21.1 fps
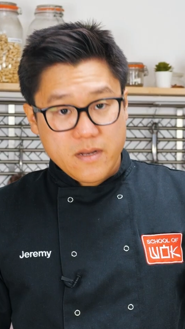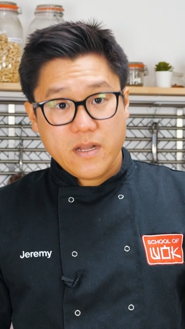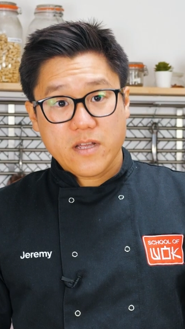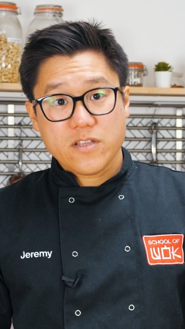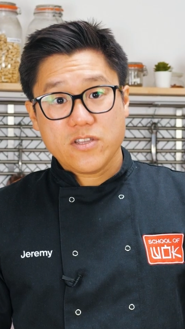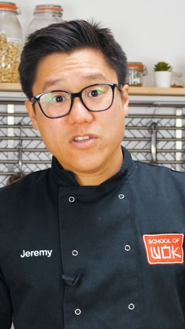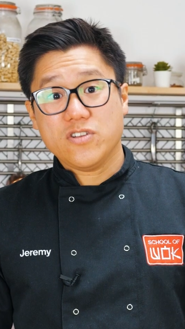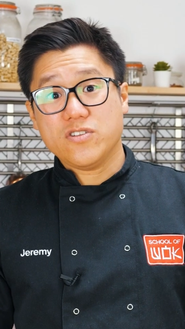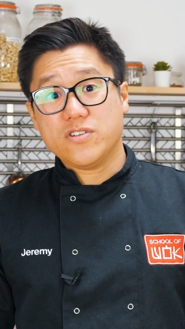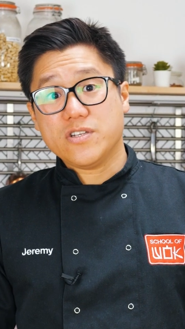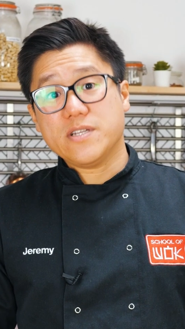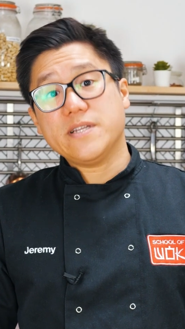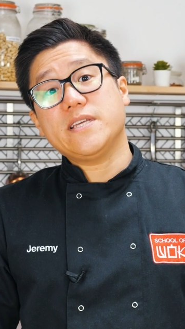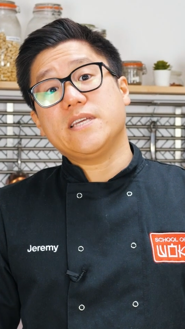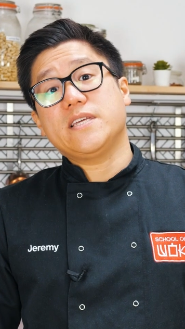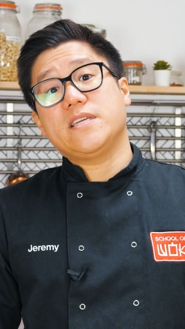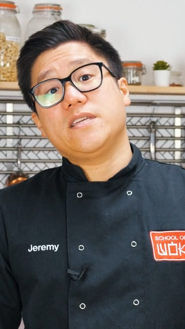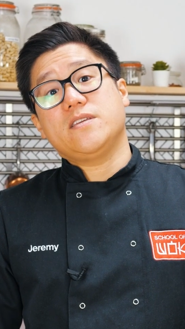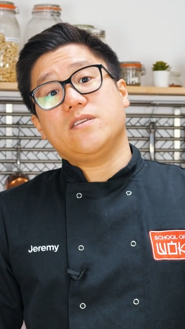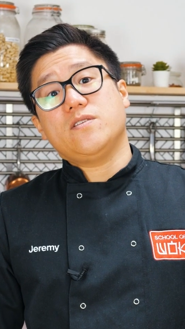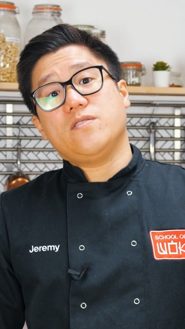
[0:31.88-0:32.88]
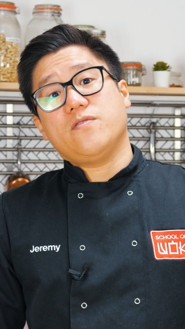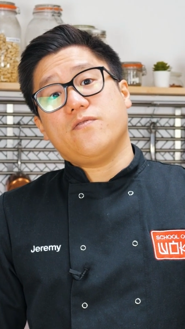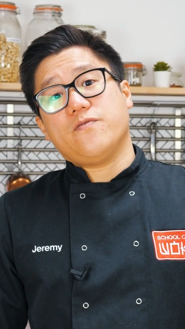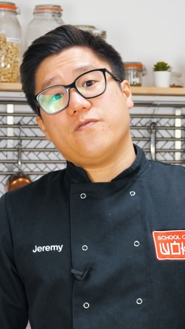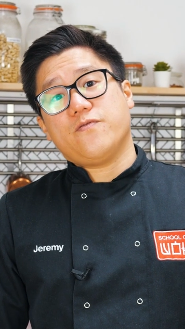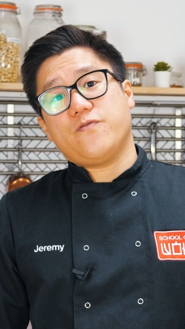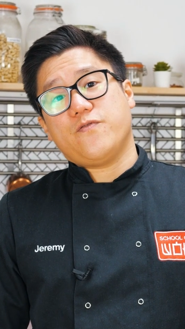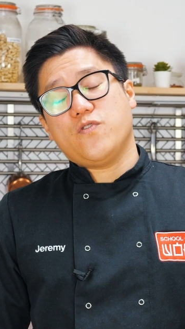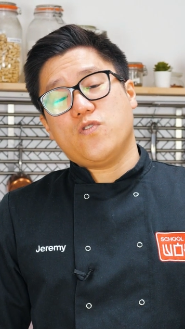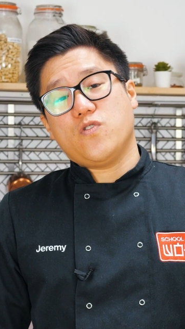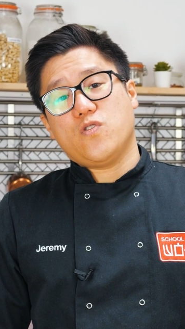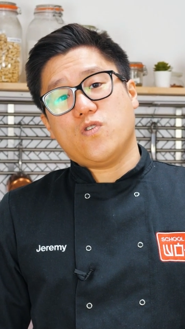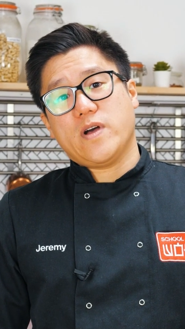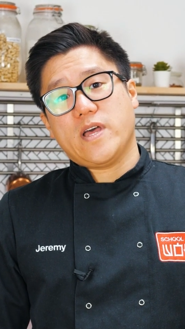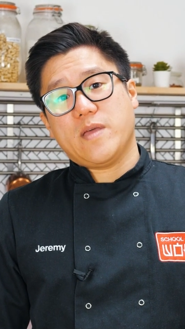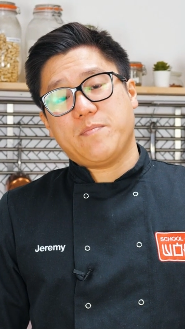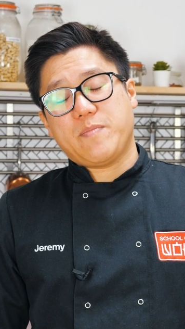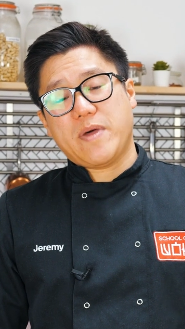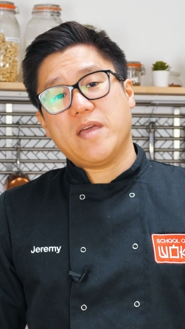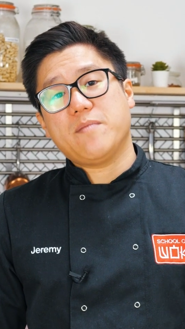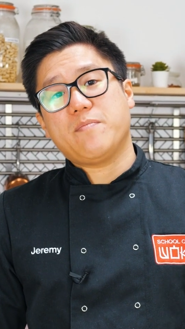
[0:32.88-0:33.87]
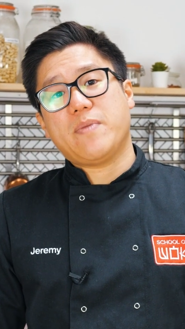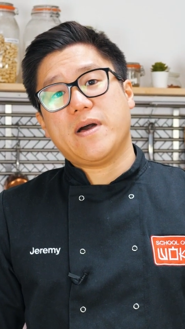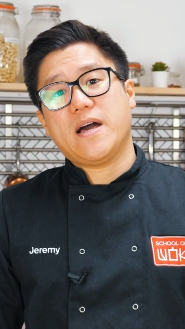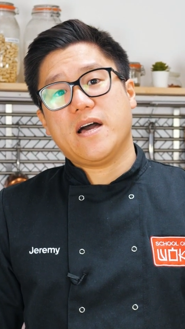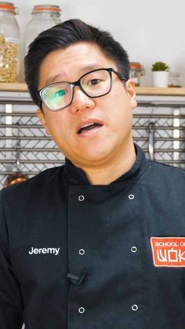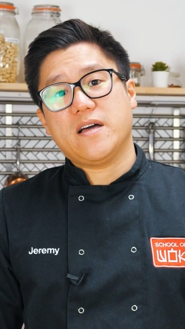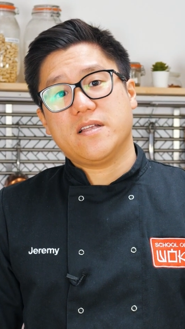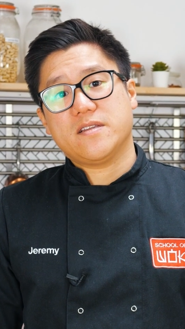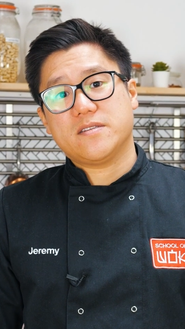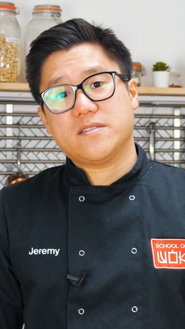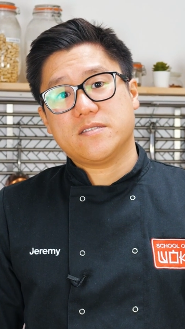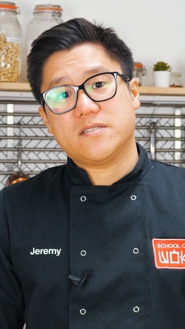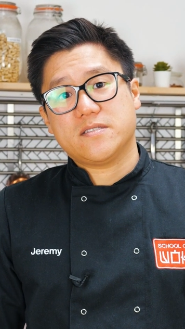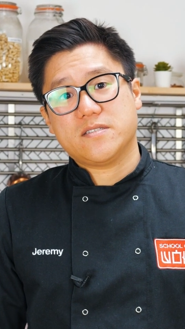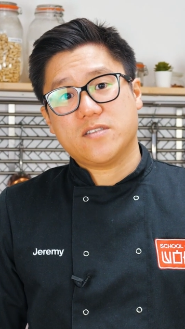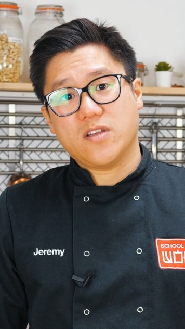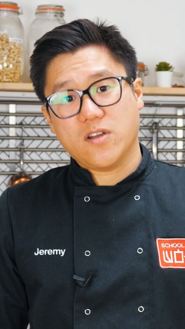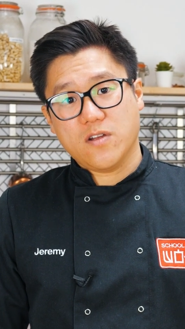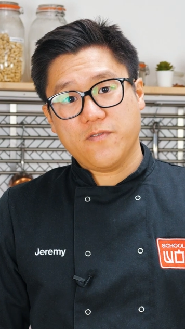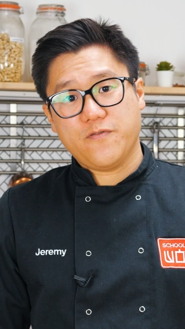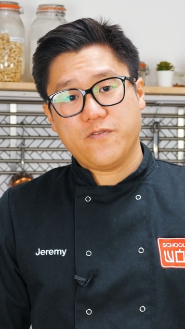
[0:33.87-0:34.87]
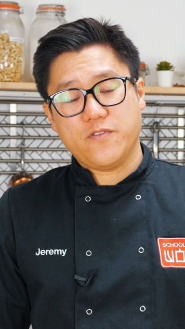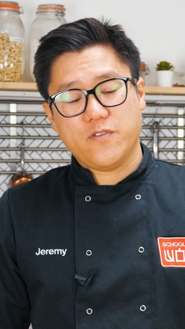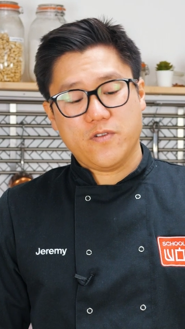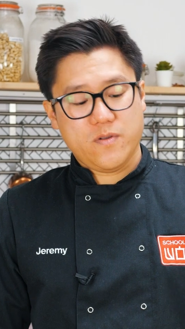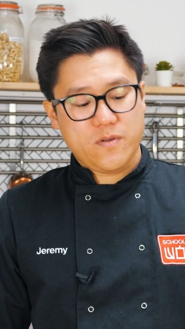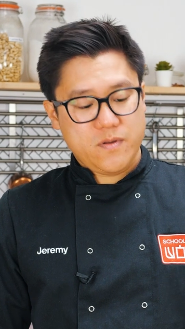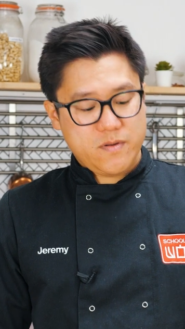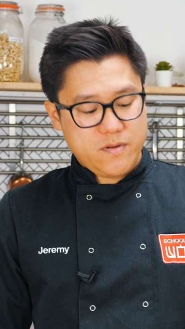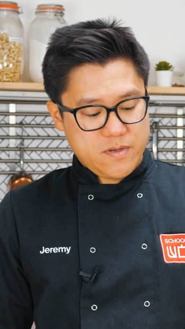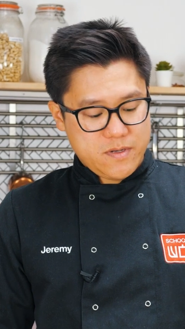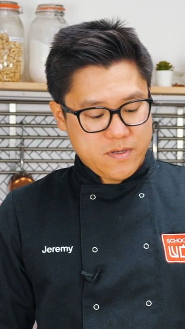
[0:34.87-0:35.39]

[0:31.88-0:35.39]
Now usually for a Pei Pa tofu,